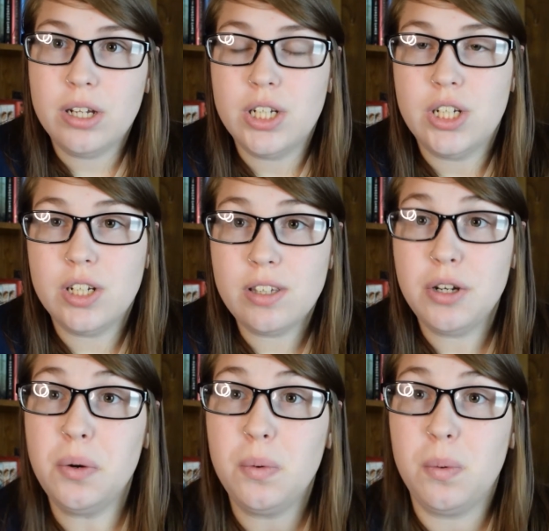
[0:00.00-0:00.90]
just
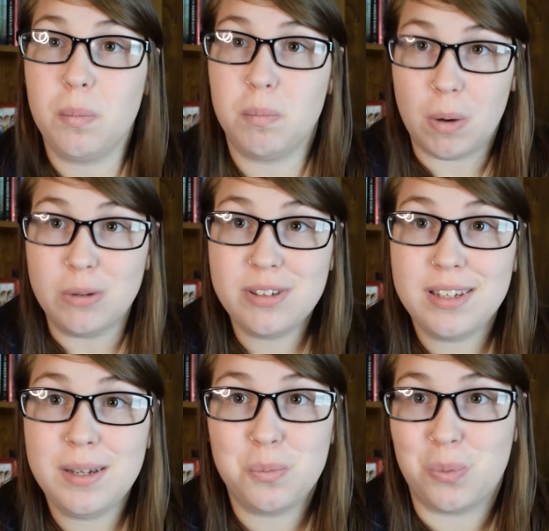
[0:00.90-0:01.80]
know
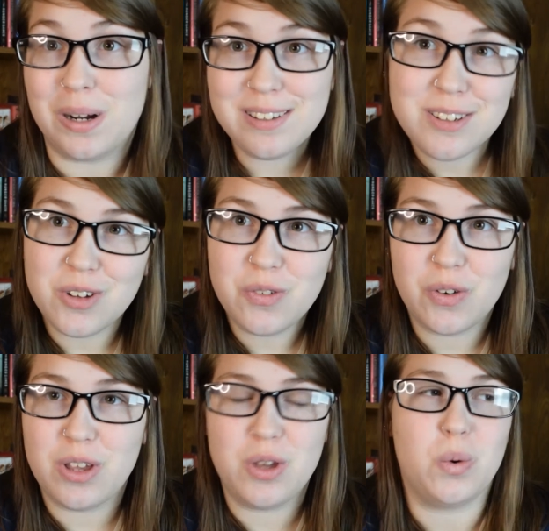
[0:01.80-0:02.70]
mostly what is good for
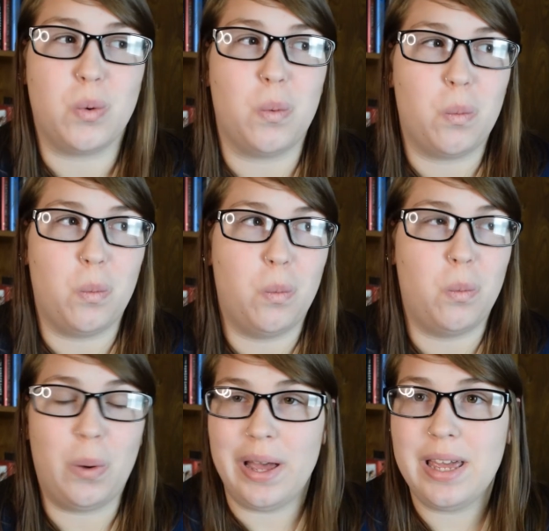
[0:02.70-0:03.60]
you.
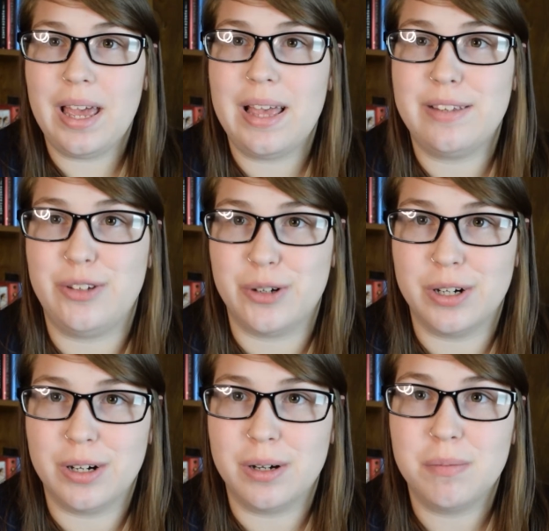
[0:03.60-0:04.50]
What is
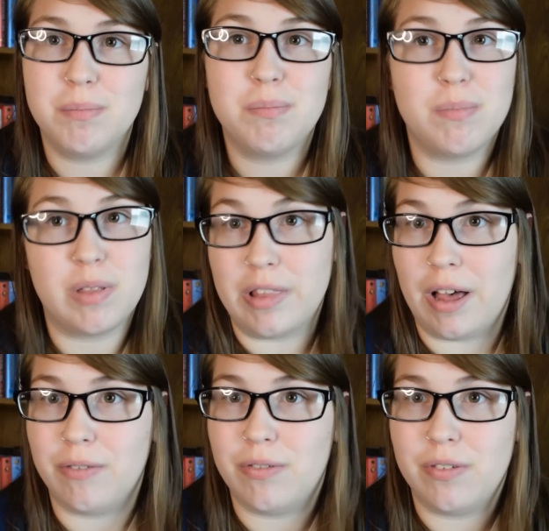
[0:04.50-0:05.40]
your
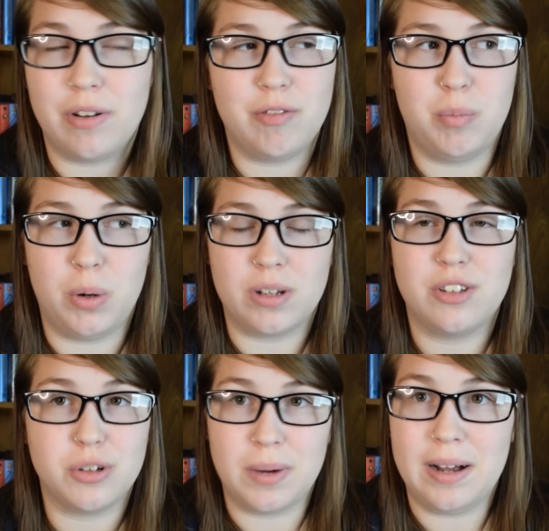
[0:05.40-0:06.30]
love of books
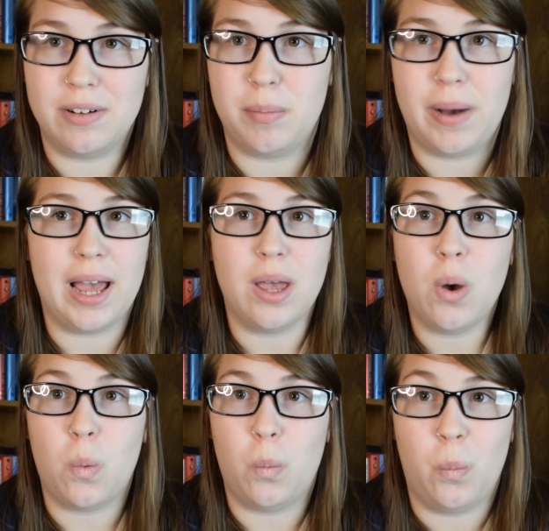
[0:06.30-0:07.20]
surrounded by?
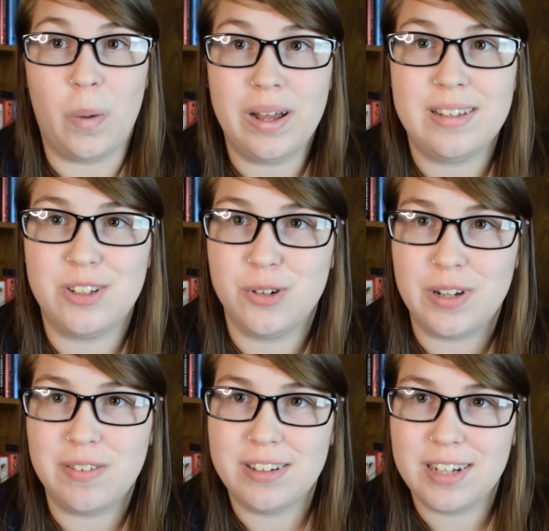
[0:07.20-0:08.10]
What is your
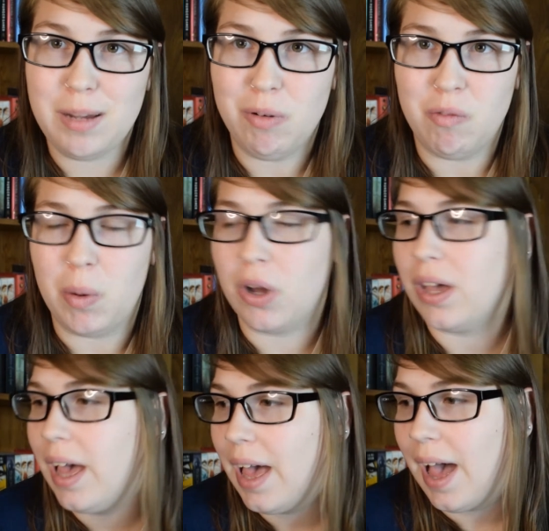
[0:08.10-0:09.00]
favorite type of book?
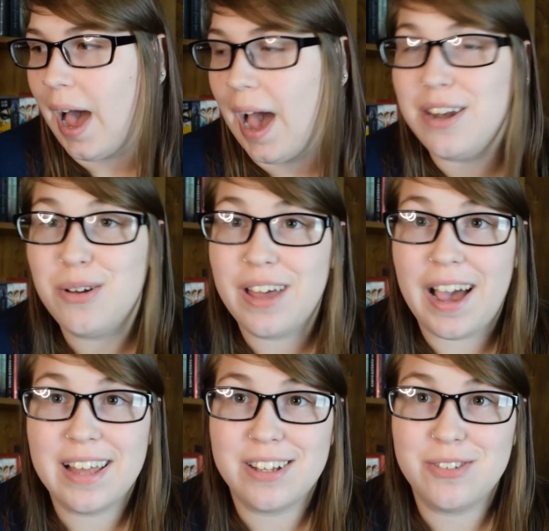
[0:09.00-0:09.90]
I know that
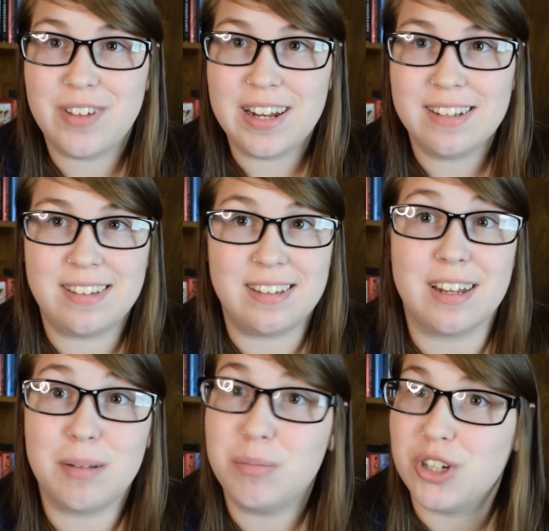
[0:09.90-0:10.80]
I love fantasies,
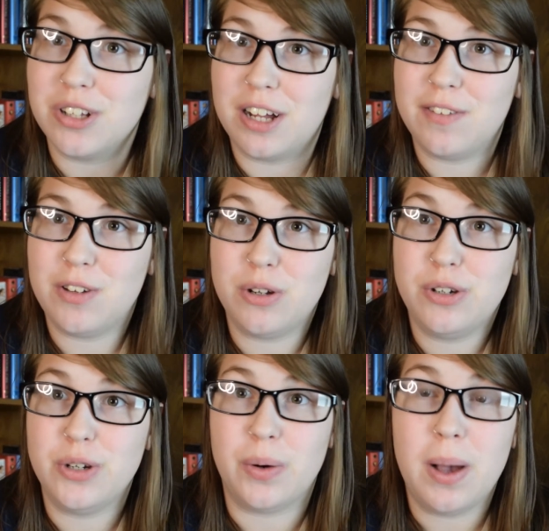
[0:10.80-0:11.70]
and I'm sure a lot of you do
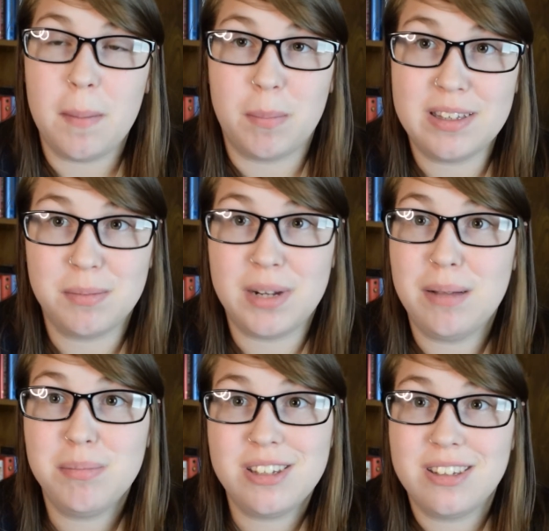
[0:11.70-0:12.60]
too, but
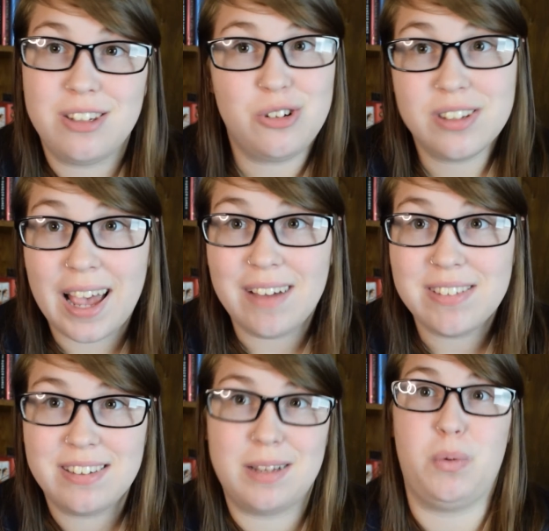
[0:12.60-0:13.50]
sometimes you just have to
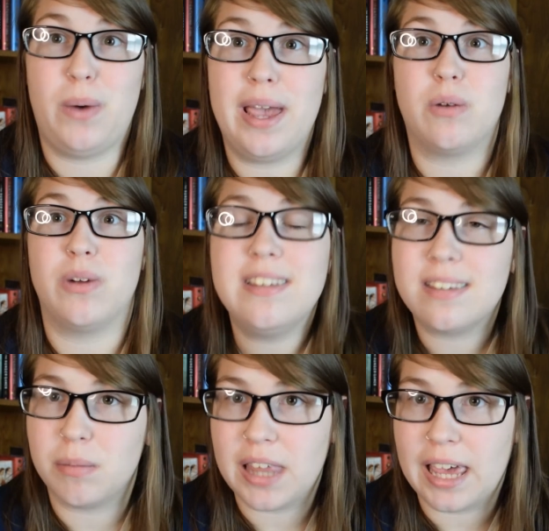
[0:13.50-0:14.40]
step away and read
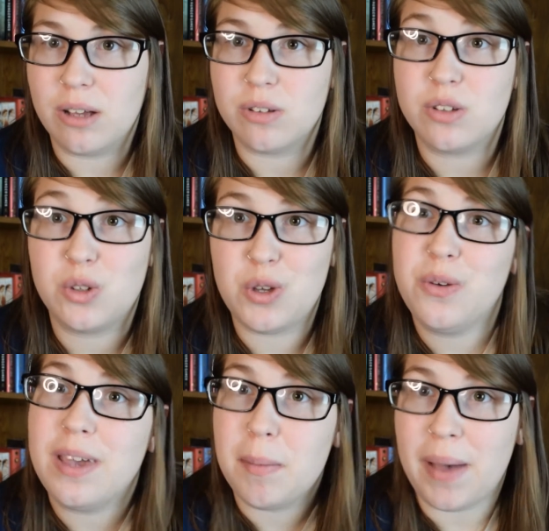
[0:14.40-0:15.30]
something else so you
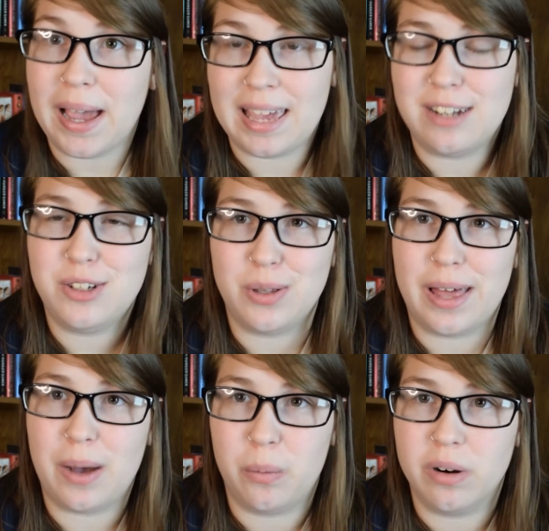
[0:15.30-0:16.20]
can get back into
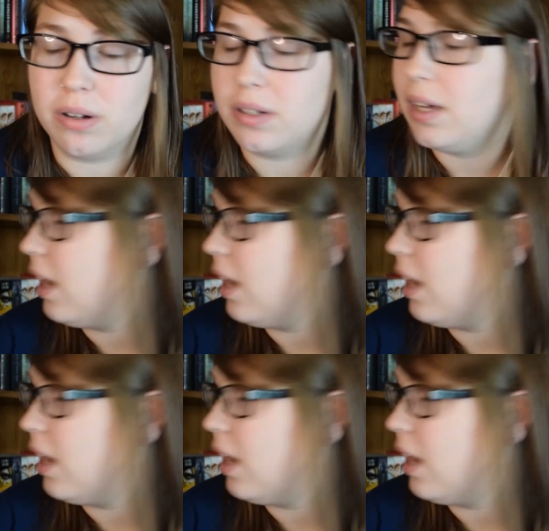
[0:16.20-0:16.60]
that world.